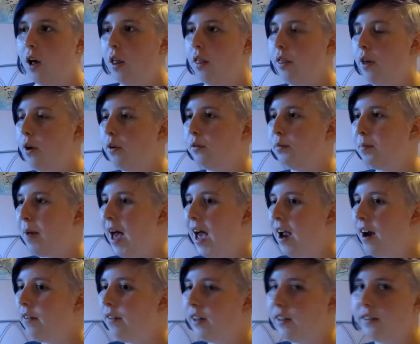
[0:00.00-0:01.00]
those
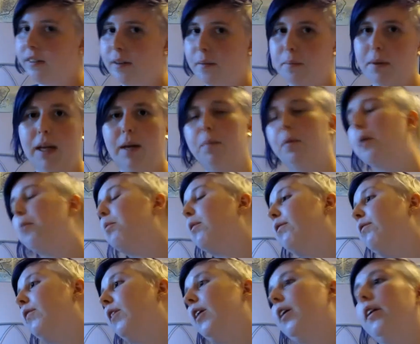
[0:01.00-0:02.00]
pairings that people
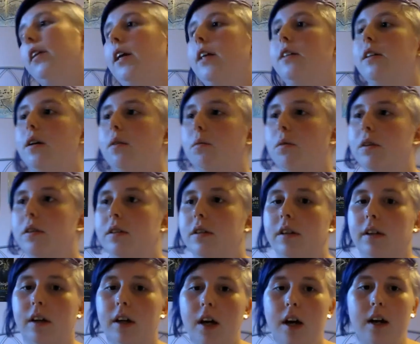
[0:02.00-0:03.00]
prefer. They don't want
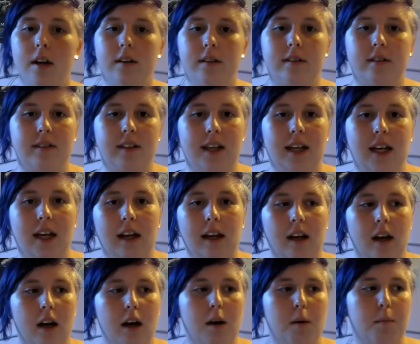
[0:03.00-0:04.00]
to
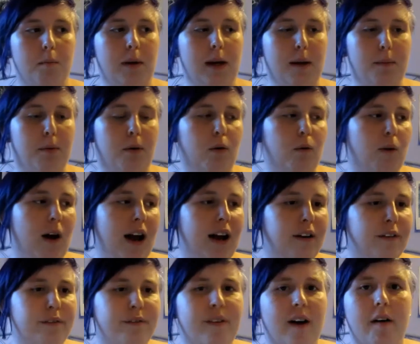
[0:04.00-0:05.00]
see people
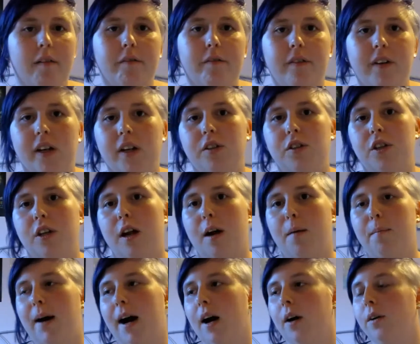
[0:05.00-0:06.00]
writing fan fiction
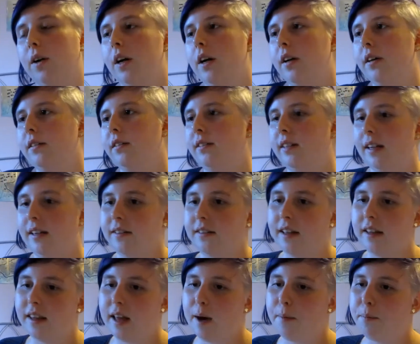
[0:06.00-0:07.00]
about scenes
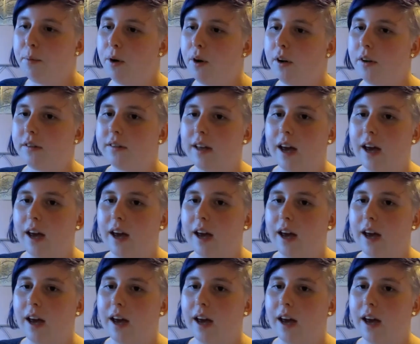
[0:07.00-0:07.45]
in their books